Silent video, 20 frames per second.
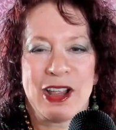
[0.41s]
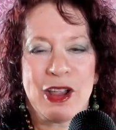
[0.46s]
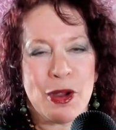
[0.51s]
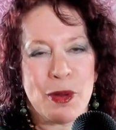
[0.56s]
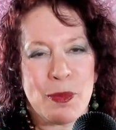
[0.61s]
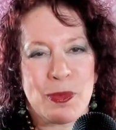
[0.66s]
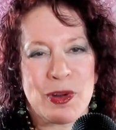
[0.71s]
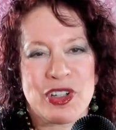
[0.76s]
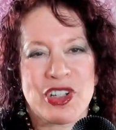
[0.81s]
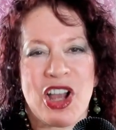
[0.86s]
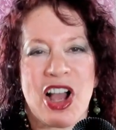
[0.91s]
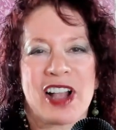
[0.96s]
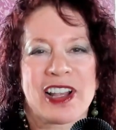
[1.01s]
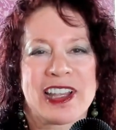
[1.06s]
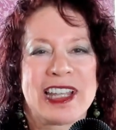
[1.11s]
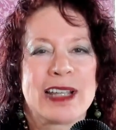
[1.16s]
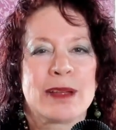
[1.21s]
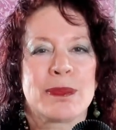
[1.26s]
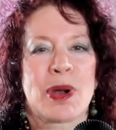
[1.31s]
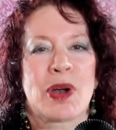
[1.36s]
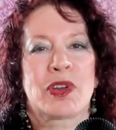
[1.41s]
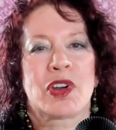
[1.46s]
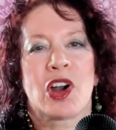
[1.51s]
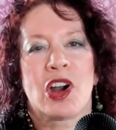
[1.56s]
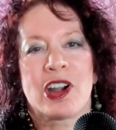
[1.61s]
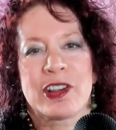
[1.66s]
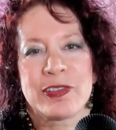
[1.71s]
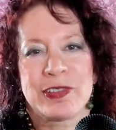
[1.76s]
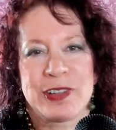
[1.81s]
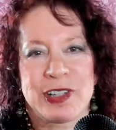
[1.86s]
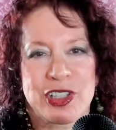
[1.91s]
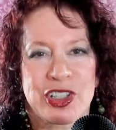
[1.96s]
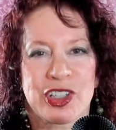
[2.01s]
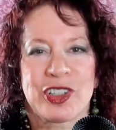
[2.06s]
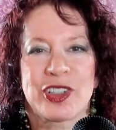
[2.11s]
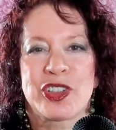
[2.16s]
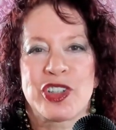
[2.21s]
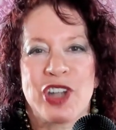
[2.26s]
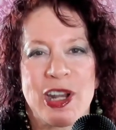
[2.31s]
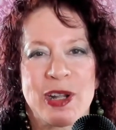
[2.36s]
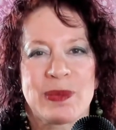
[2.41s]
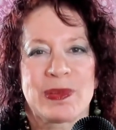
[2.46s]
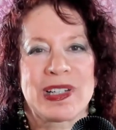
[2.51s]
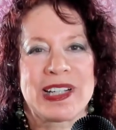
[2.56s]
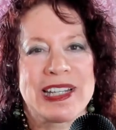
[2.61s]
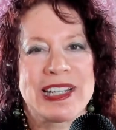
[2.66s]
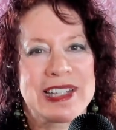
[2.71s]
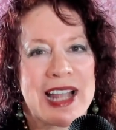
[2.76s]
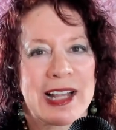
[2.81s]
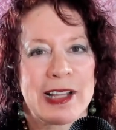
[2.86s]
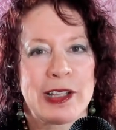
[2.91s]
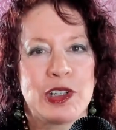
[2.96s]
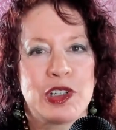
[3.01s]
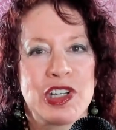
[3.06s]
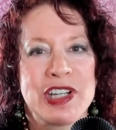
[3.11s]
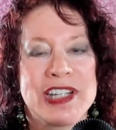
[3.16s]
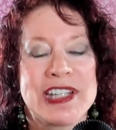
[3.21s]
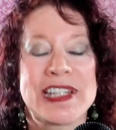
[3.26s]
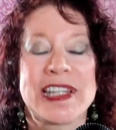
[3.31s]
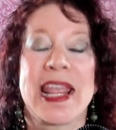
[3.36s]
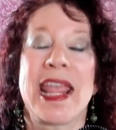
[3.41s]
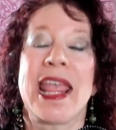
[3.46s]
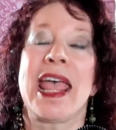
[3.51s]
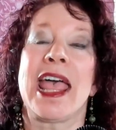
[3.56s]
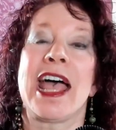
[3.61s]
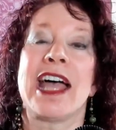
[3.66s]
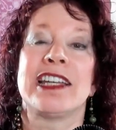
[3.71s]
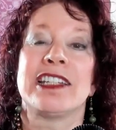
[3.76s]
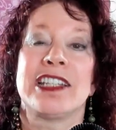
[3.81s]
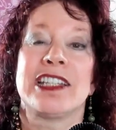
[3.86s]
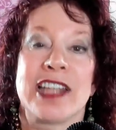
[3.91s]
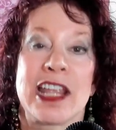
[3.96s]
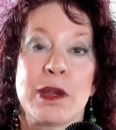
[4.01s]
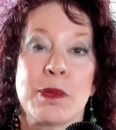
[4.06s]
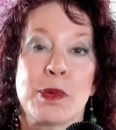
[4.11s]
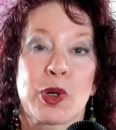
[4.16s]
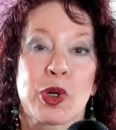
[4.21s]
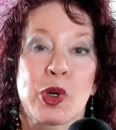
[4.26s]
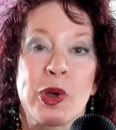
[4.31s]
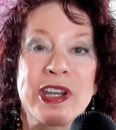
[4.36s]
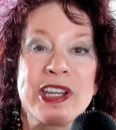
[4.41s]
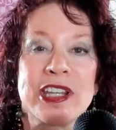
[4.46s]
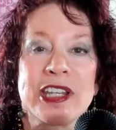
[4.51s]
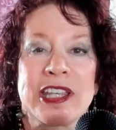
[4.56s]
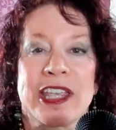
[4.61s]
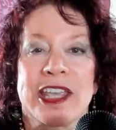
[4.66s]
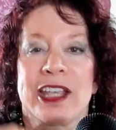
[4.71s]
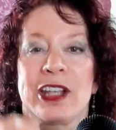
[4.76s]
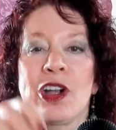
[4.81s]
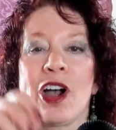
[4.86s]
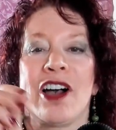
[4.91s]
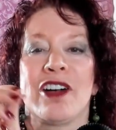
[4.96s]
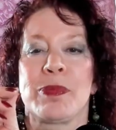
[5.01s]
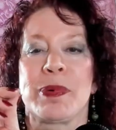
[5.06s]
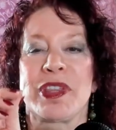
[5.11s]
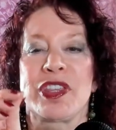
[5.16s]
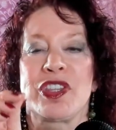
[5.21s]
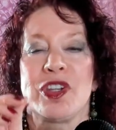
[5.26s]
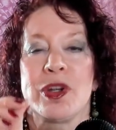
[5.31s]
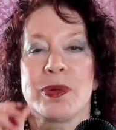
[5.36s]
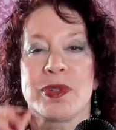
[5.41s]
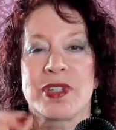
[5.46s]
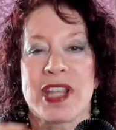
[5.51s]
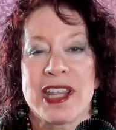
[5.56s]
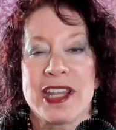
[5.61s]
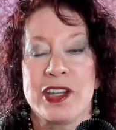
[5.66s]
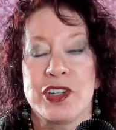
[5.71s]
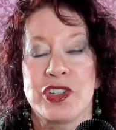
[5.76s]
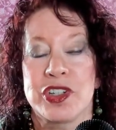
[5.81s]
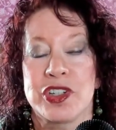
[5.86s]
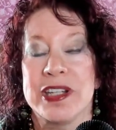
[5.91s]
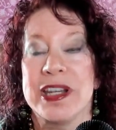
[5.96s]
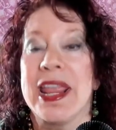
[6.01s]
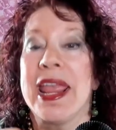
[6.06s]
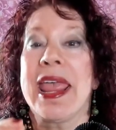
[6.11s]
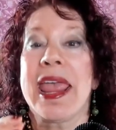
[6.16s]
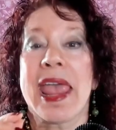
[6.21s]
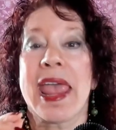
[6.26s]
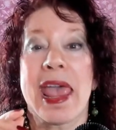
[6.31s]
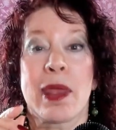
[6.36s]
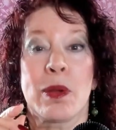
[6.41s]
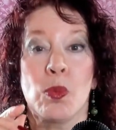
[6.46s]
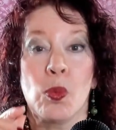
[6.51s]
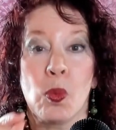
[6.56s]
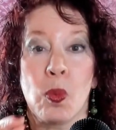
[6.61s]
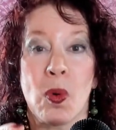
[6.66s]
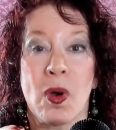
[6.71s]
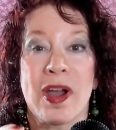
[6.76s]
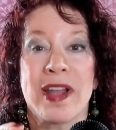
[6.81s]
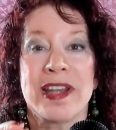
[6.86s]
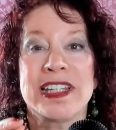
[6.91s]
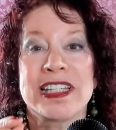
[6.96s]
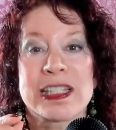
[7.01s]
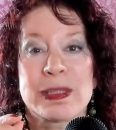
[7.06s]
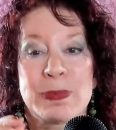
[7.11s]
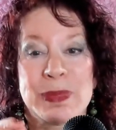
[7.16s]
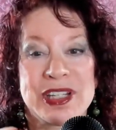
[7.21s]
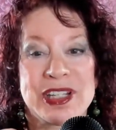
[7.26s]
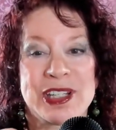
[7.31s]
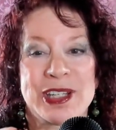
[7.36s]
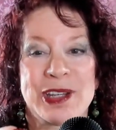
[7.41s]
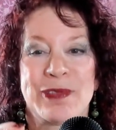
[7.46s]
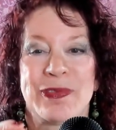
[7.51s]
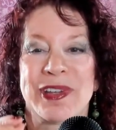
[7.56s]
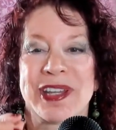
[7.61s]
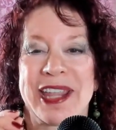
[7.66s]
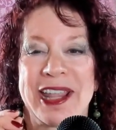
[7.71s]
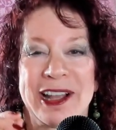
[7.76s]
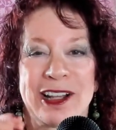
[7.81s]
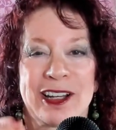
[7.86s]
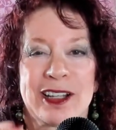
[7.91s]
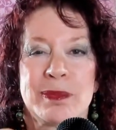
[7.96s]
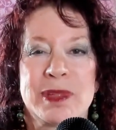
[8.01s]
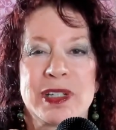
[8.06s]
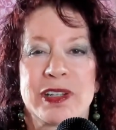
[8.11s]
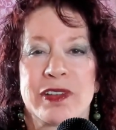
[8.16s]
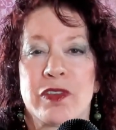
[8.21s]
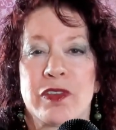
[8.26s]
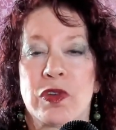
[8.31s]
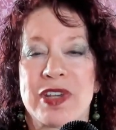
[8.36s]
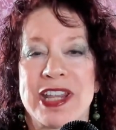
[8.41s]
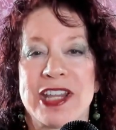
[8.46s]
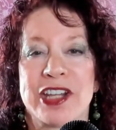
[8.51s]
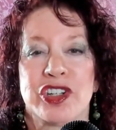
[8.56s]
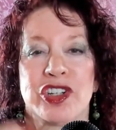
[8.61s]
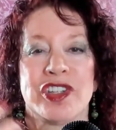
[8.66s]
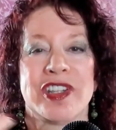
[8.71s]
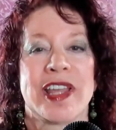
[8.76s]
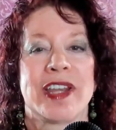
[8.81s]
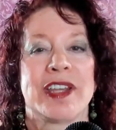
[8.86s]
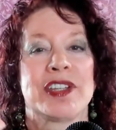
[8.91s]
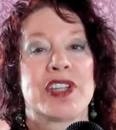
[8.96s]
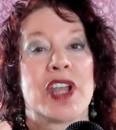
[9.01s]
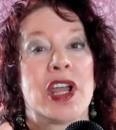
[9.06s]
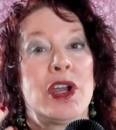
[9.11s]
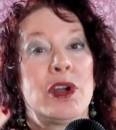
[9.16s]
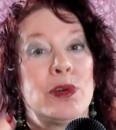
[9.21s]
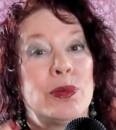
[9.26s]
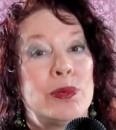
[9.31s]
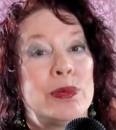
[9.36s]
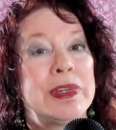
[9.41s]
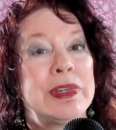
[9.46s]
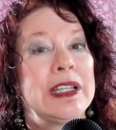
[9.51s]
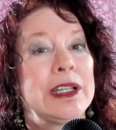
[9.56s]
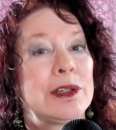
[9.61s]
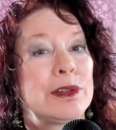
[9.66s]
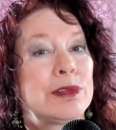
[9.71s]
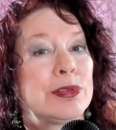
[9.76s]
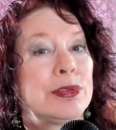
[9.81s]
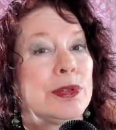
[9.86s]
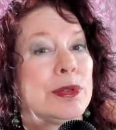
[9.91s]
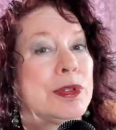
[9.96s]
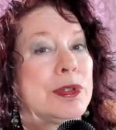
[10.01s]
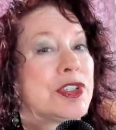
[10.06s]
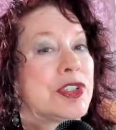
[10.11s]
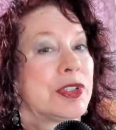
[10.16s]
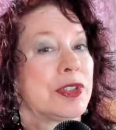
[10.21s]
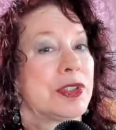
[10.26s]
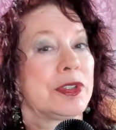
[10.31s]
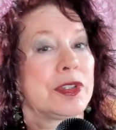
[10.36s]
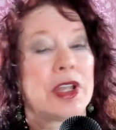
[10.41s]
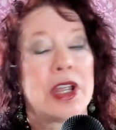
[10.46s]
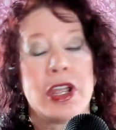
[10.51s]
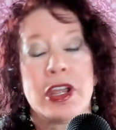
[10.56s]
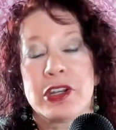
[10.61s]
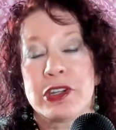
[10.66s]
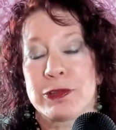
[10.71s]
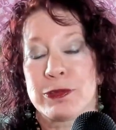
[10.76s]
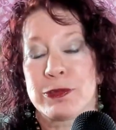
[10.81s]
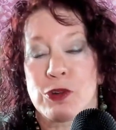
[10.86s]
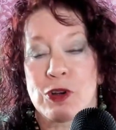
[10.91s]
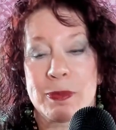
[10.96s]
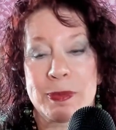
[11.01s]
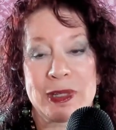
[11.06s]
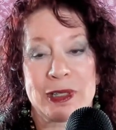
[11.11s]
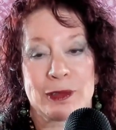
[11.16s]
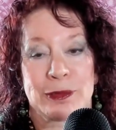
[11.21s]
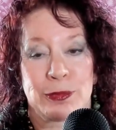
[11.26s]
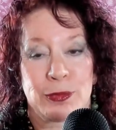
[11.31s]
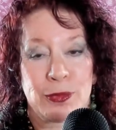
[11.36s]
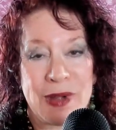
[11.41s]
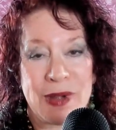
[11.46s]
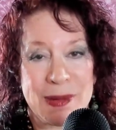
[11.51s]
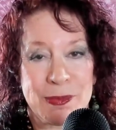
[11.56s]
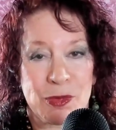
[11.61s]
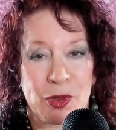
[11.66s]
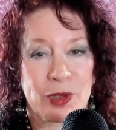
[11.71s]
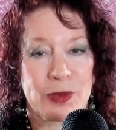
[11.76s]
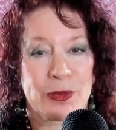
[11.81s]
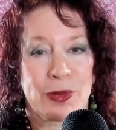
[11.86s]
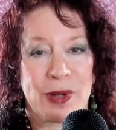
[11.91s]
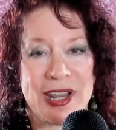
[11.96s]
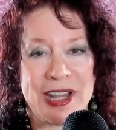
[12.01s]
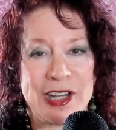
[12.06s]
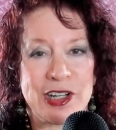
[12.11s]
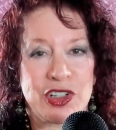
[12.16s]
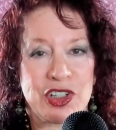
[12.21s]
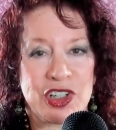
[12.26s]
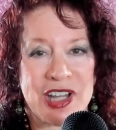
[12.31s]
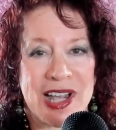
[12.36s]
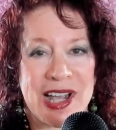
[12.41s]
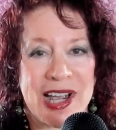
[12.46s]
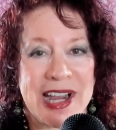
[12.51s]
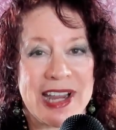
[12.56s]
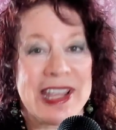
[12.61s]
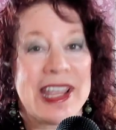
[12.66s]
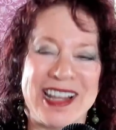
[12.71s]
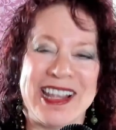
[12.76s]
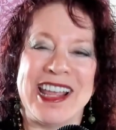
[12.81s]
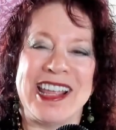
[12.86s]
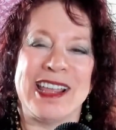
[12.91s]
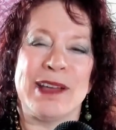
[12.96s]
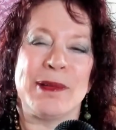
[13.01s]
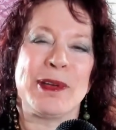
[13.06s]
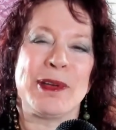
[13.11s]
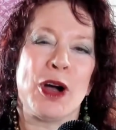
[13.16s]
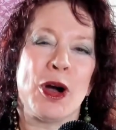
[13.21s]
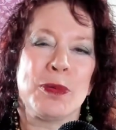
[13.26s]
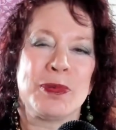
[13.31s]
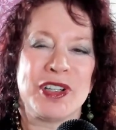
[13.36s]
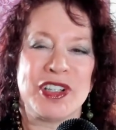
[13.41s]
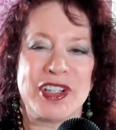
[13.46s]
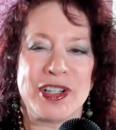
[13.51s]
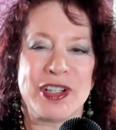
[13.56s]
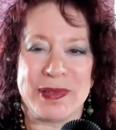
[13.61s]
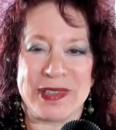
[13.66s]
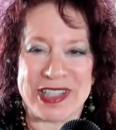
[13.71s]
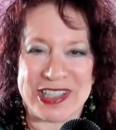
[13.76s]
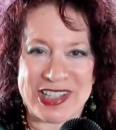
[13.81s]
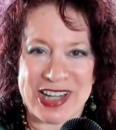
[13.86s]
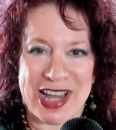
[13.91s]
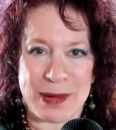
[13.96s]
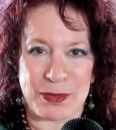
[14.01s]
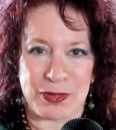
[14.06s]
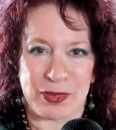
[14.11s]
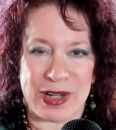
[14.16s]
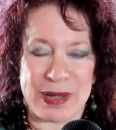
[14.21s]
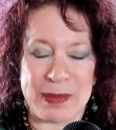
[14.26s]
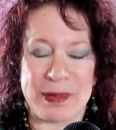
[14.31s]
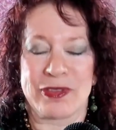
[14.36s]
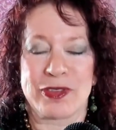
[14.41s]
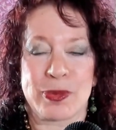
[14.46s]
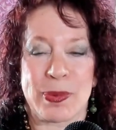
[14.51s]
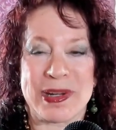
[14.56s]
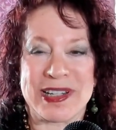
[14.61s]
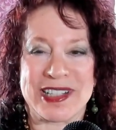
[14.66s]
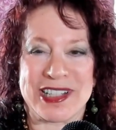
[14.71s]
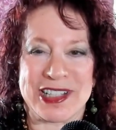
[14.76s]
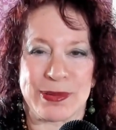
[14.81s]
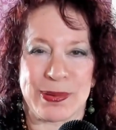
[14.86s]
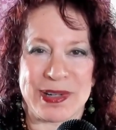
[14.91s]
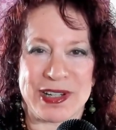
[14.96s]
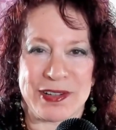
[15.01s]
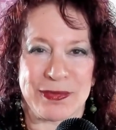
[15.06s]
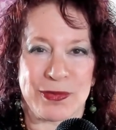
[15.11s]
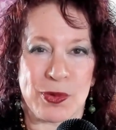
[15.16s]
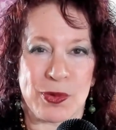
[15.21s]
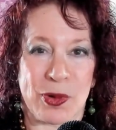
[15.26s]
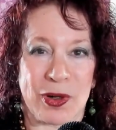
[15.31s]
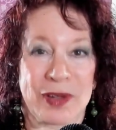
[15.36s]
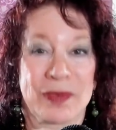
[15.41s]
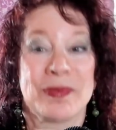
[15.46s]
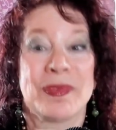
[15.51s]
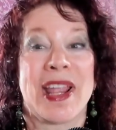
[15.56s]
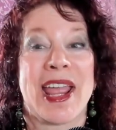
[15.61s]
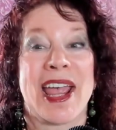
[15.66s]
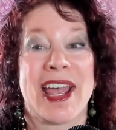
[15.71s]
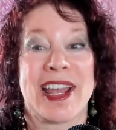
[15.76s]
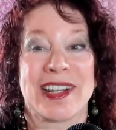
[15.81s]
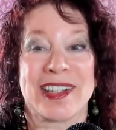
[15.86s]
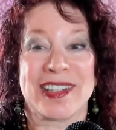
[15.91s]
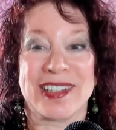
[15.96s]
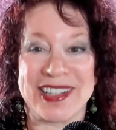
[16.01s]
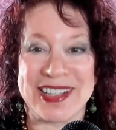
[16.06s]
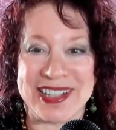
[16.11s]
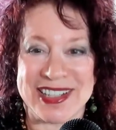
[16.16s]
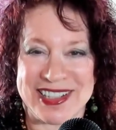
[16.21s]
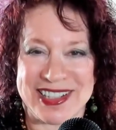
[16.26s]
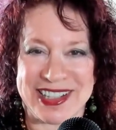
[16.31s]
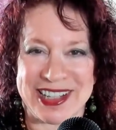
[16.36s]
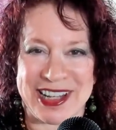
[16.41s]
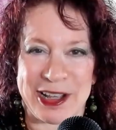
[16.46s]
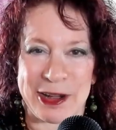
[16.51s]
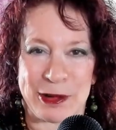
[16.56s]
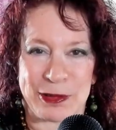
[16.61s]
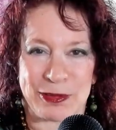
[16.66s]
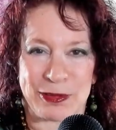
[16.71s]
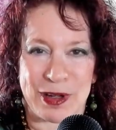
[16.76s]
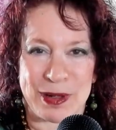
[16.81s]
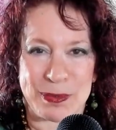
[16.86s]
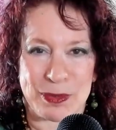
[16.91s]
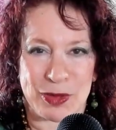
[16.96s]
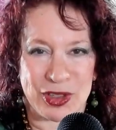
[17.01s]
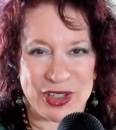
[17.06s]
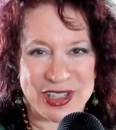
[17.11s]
We're talking about artificial general intelligence, and today we're going to kick off with notation and one specific element of notation that is really crucial to forming a framework for AGI that we hope to do in the time frame of 2024, at least to get our framework